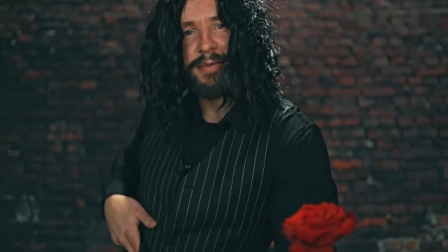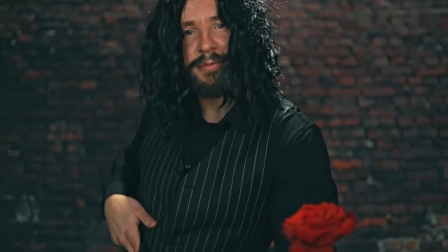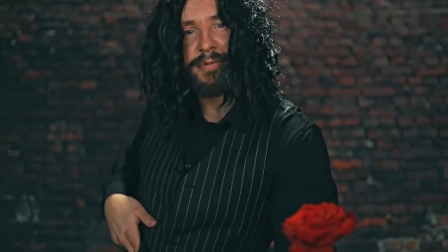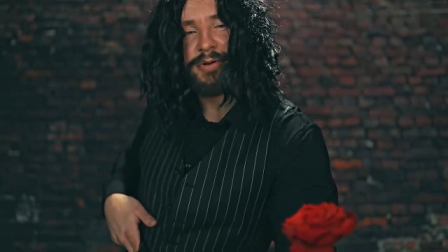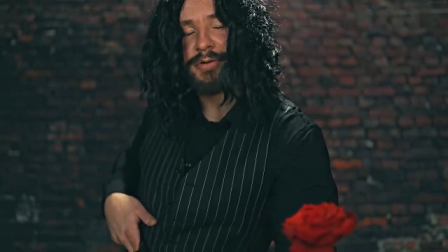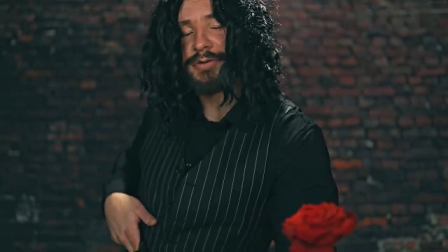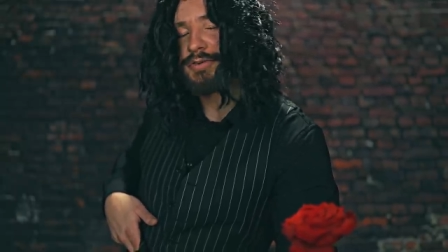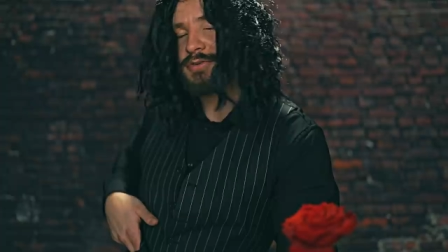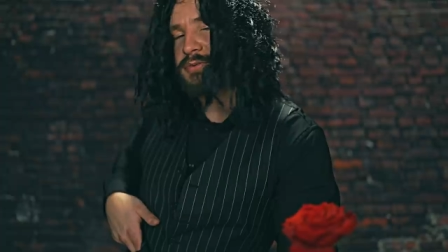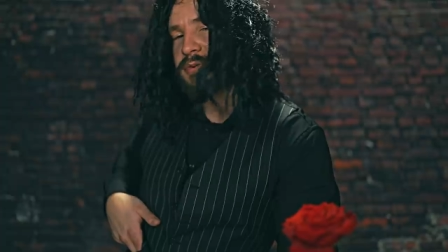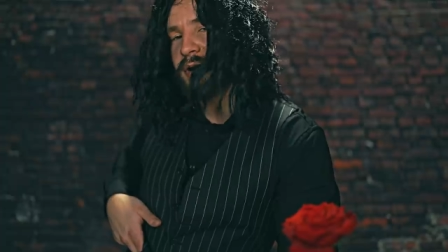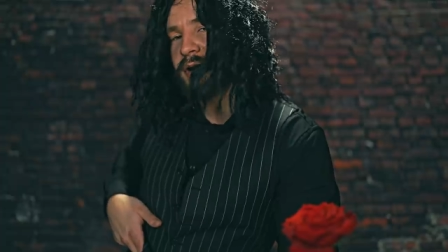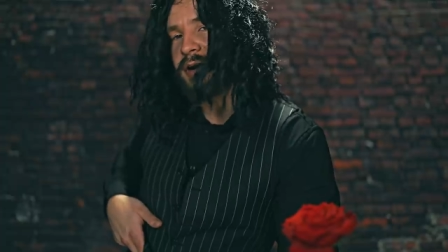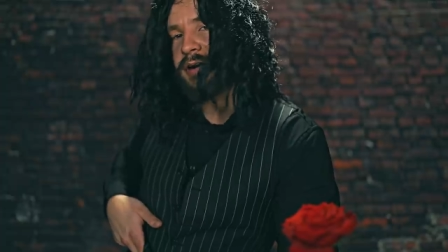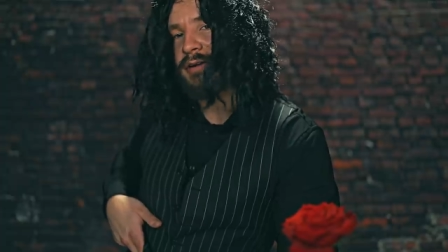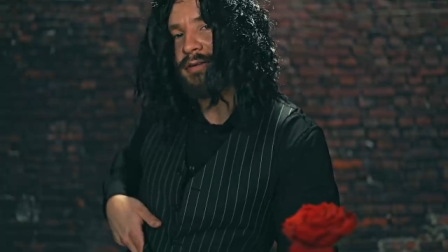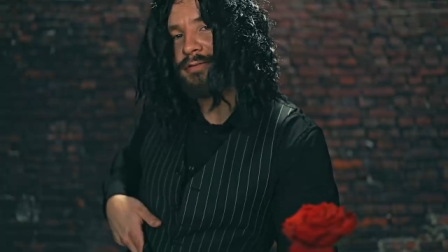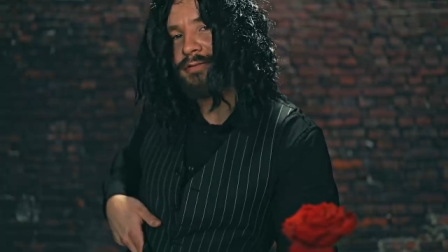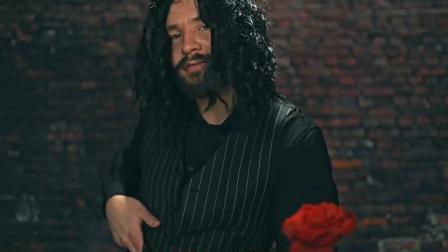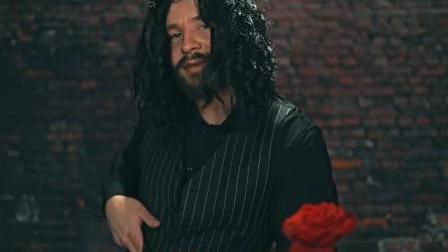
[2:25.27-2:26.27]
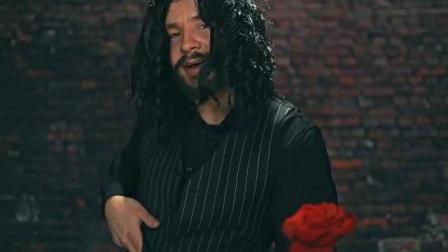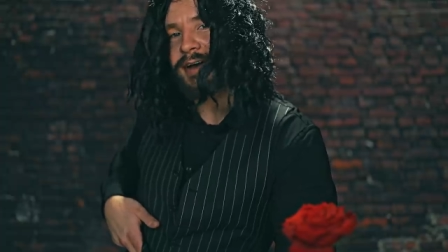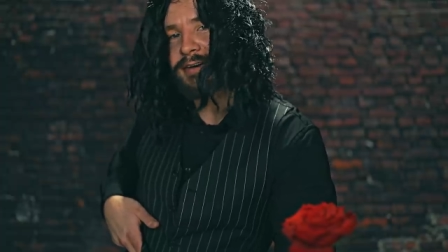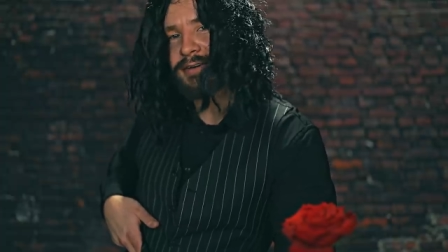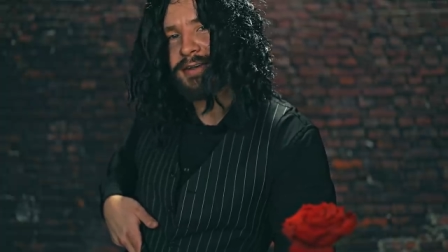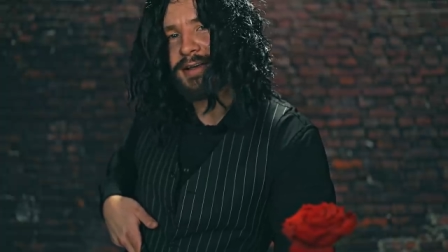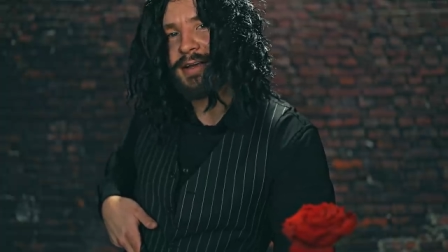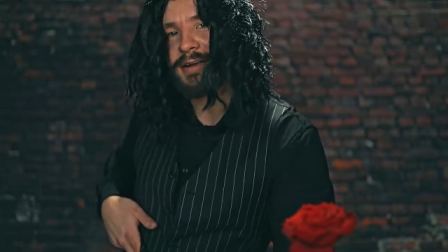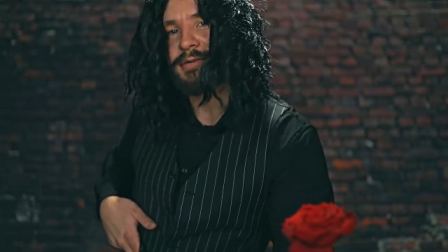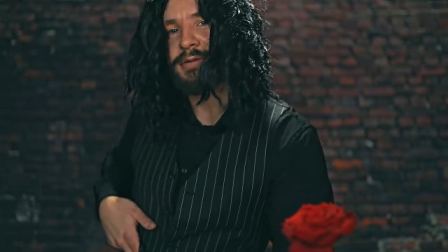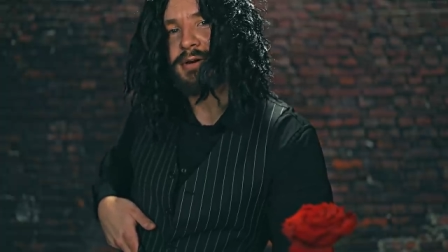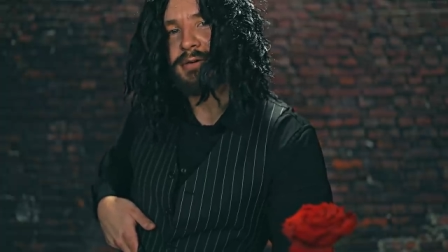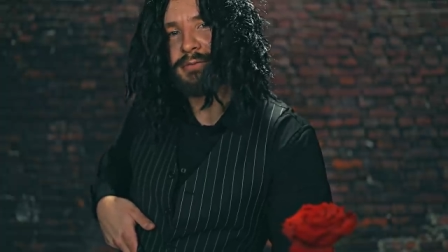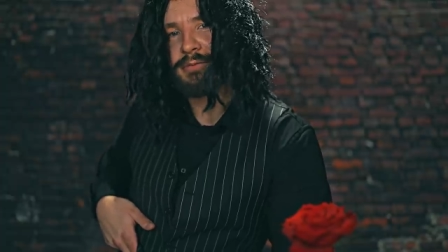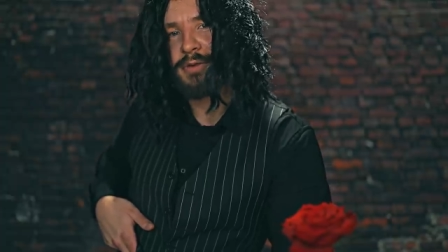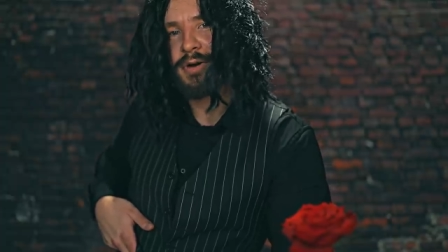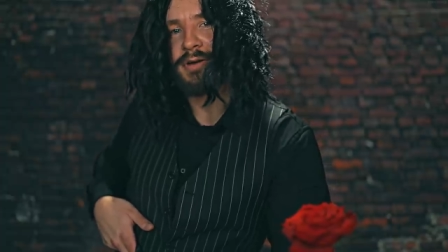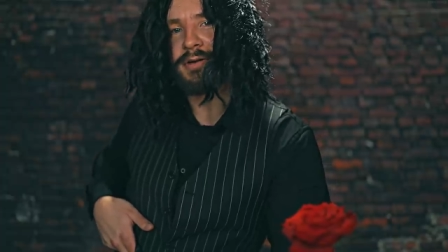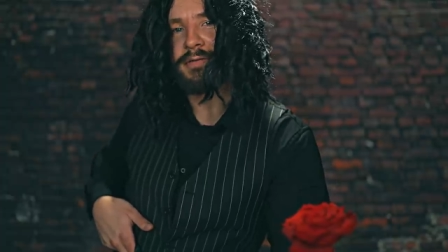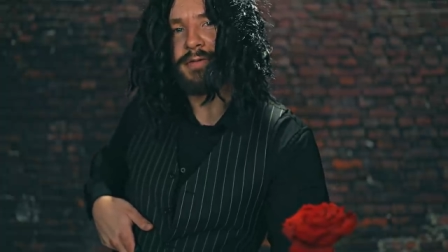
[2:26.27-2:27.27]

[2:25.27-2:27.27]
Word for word: because you are in fact at one